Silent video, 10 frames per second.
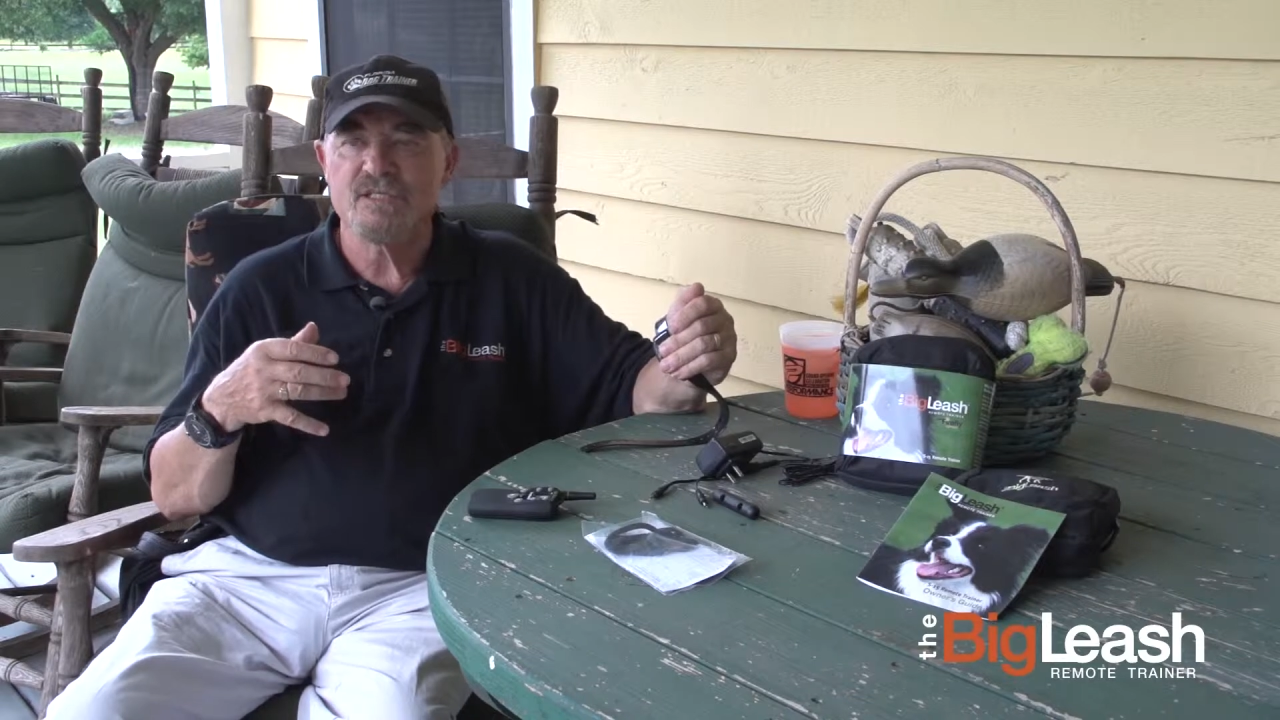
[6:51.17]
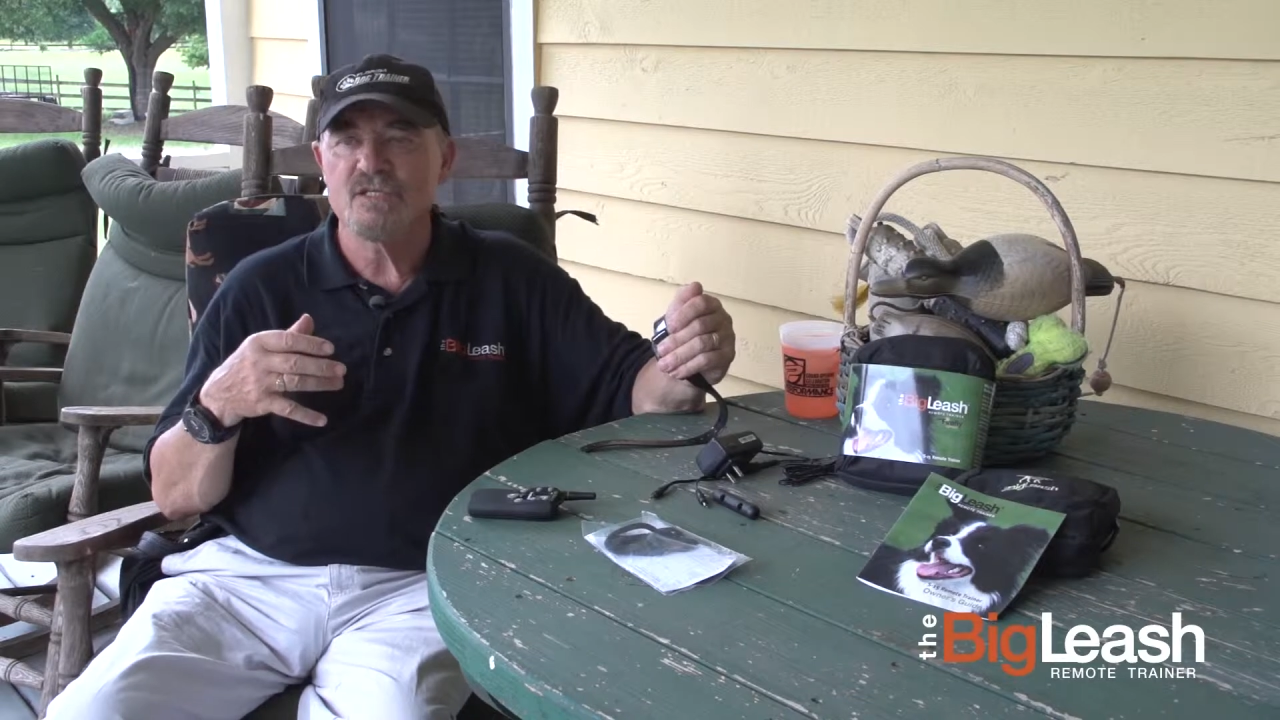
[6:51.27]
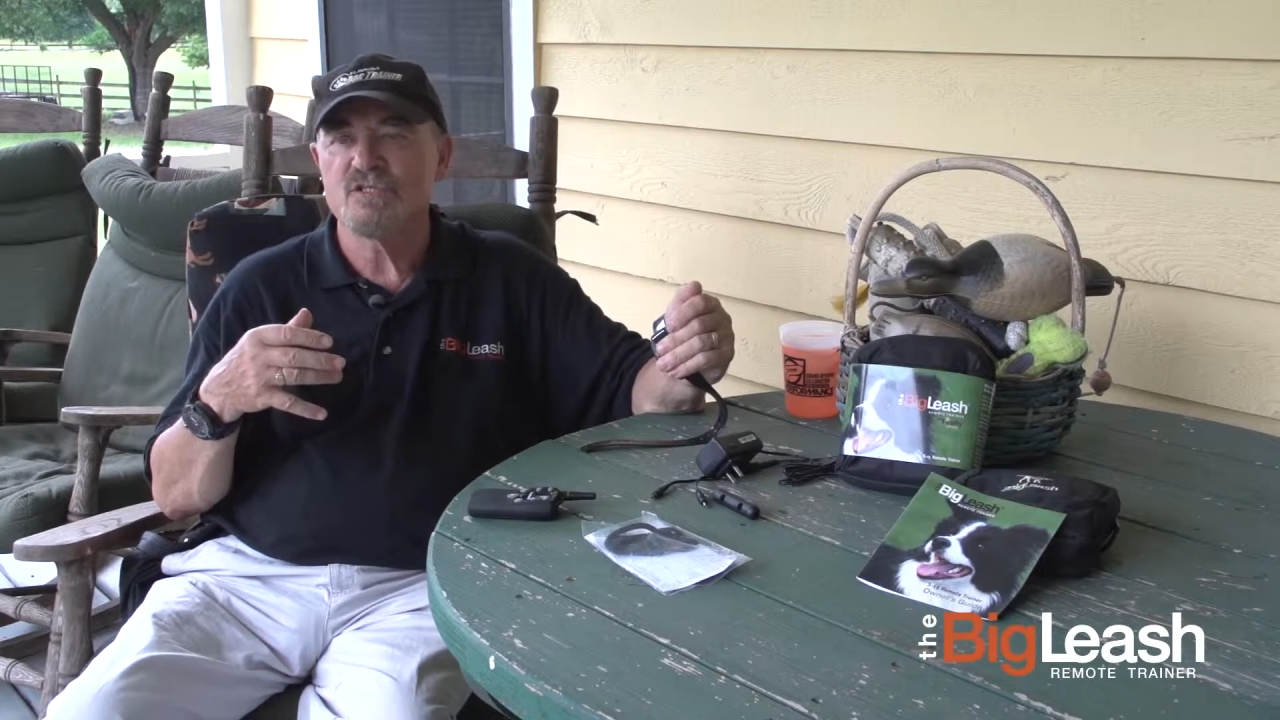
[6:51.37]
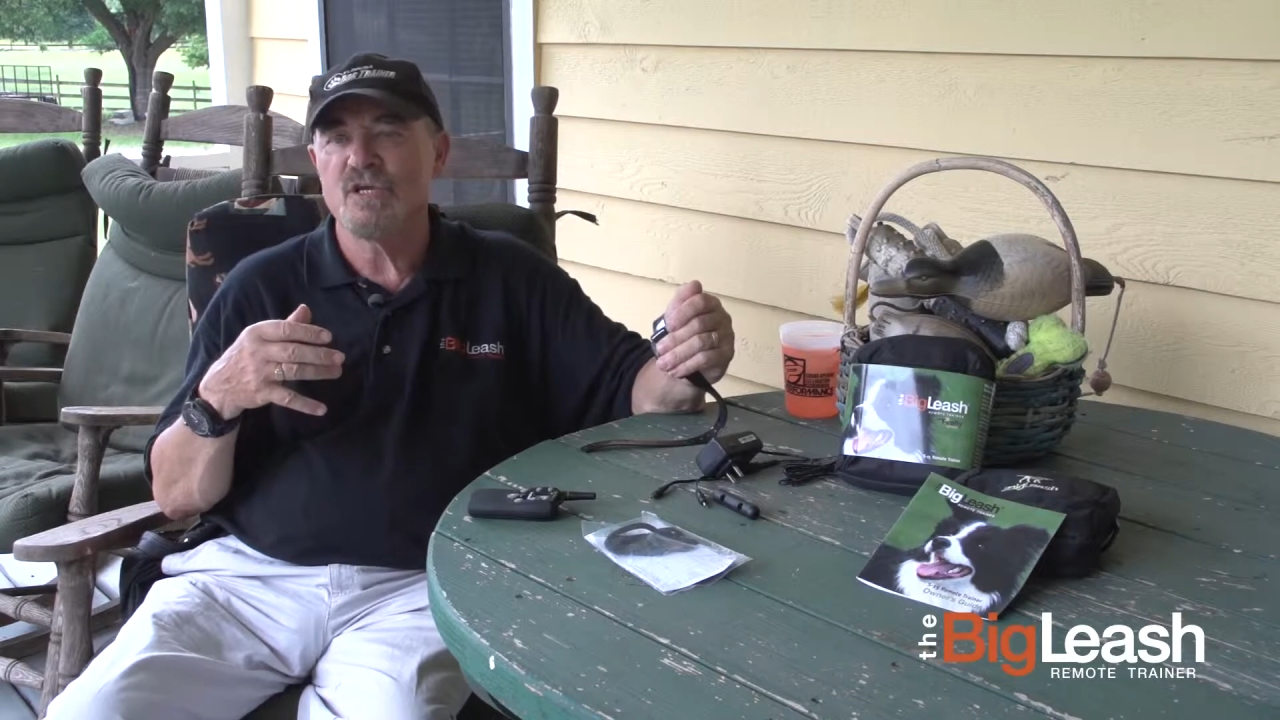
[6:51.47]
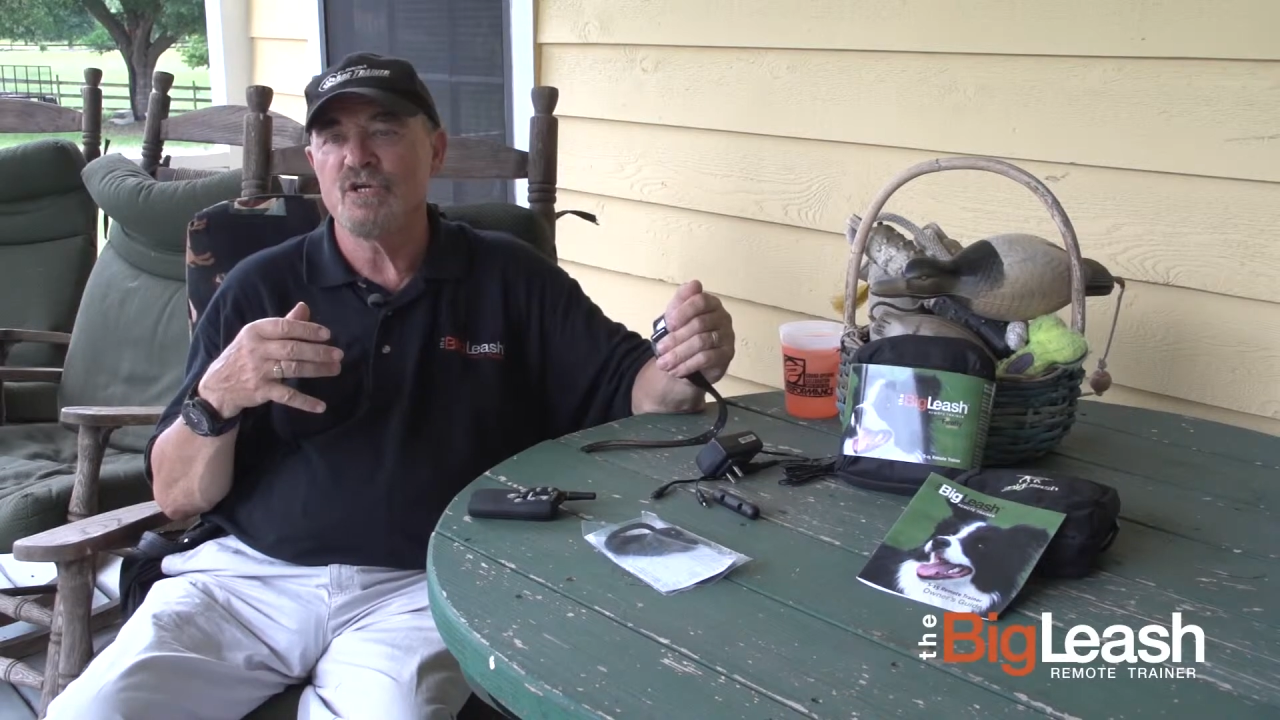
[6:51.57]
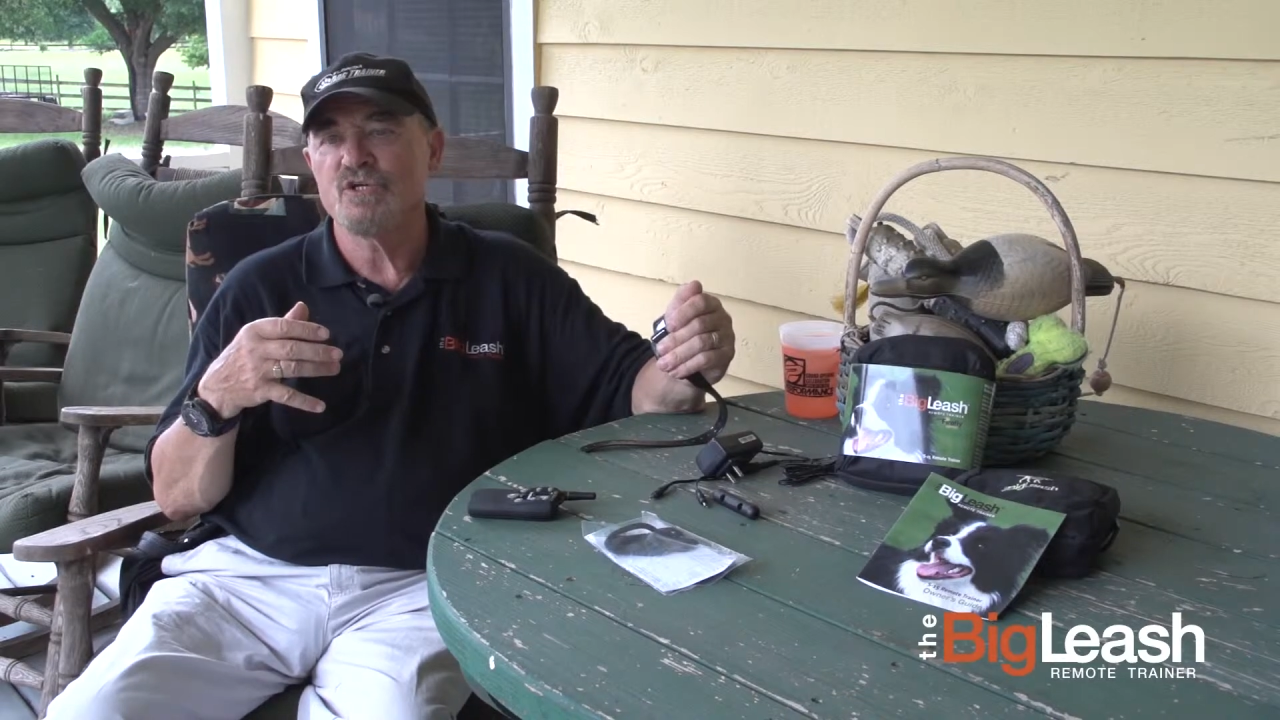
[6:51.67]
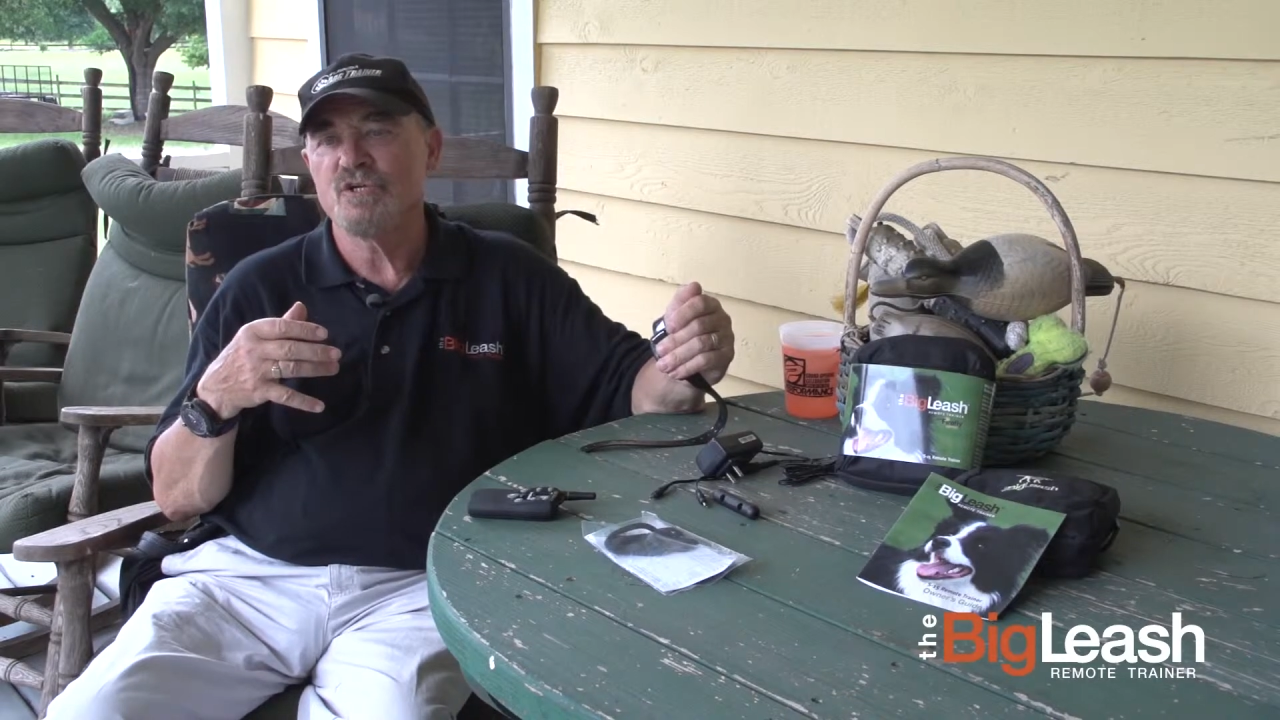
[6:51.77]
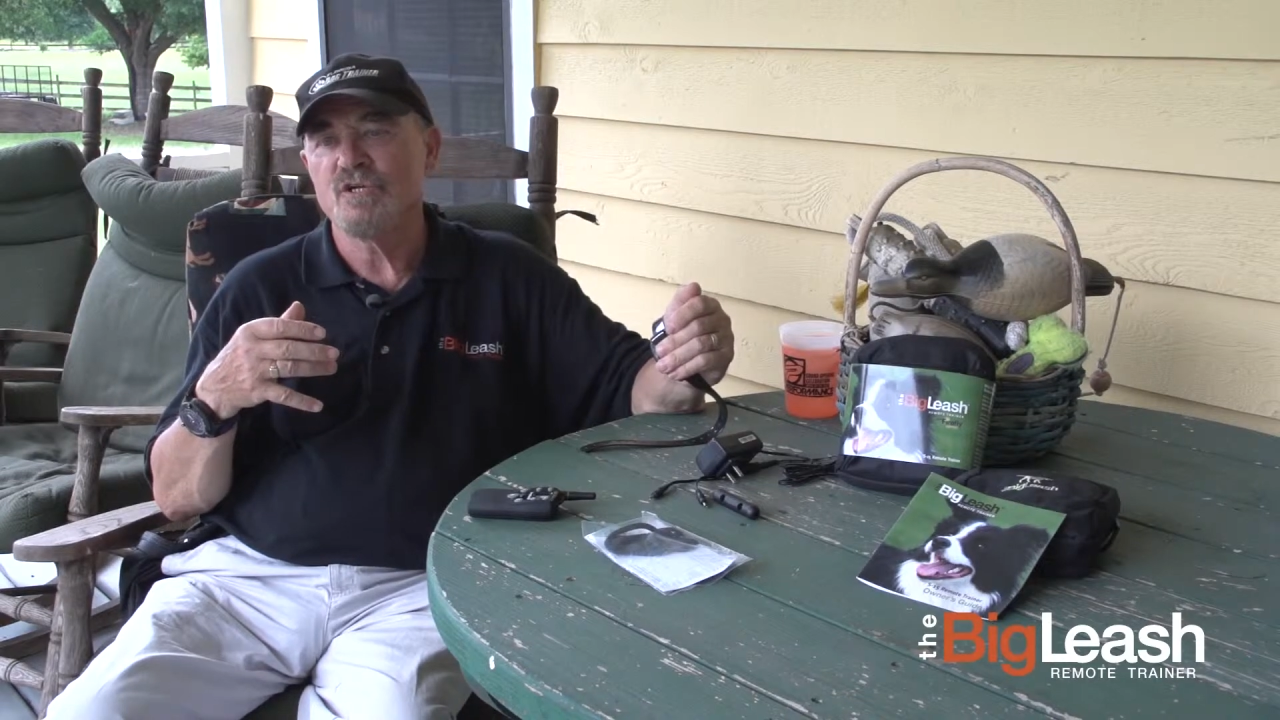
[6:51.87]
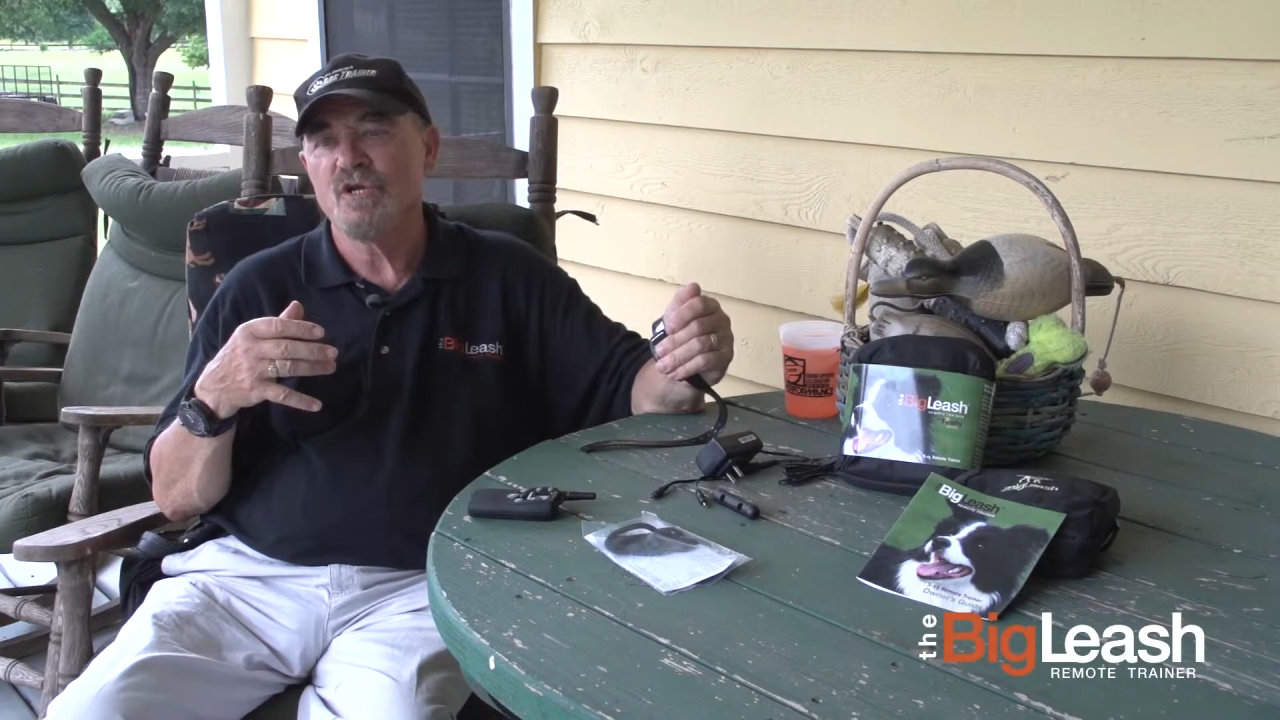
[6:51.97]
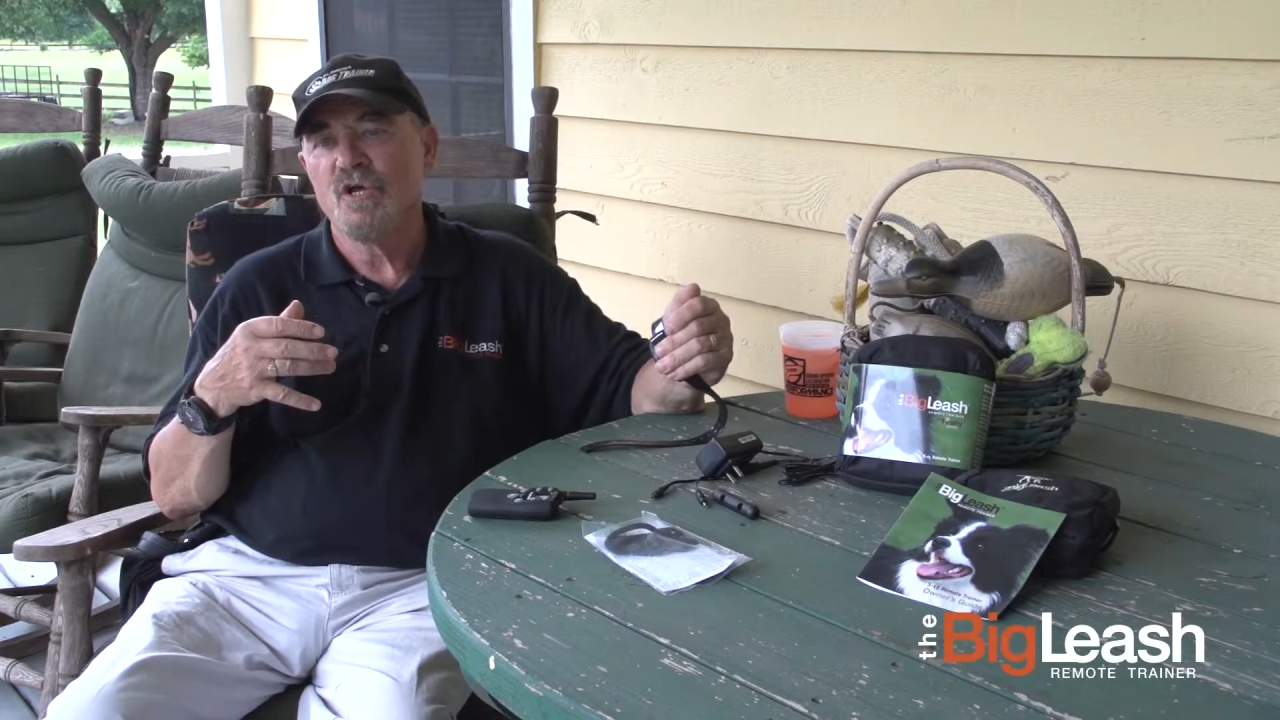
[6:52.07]

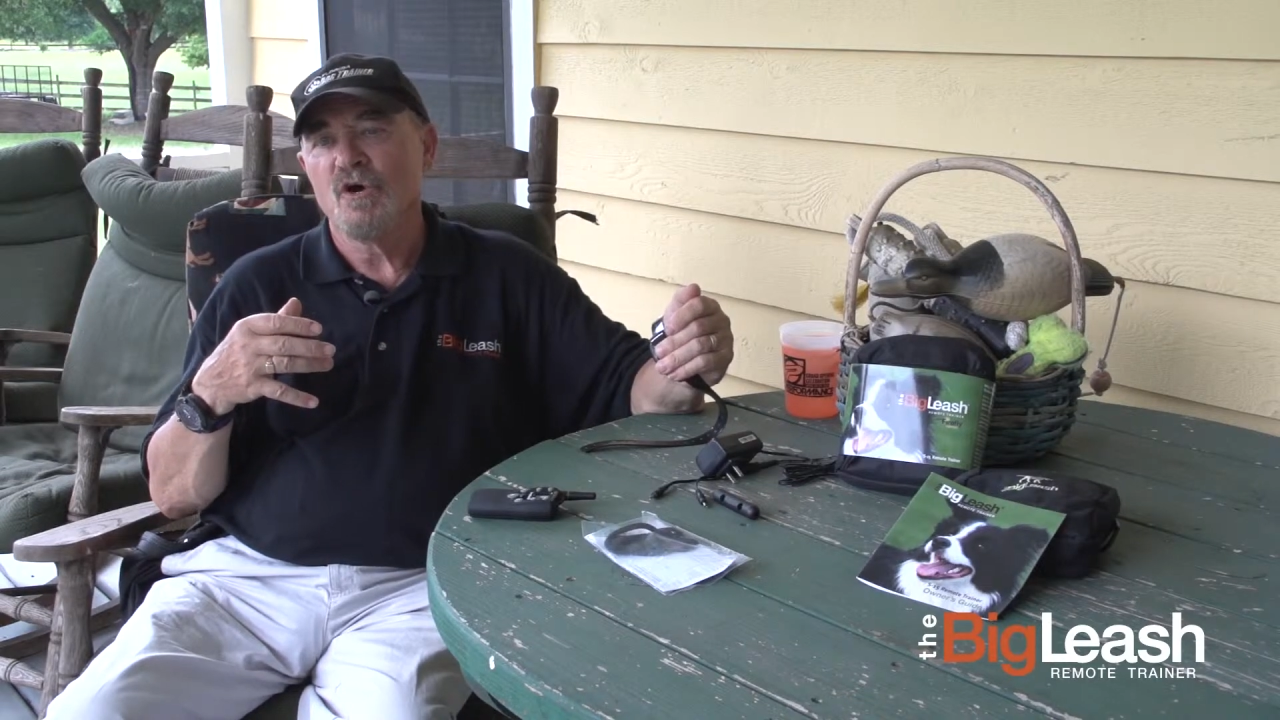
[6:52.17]
sensation,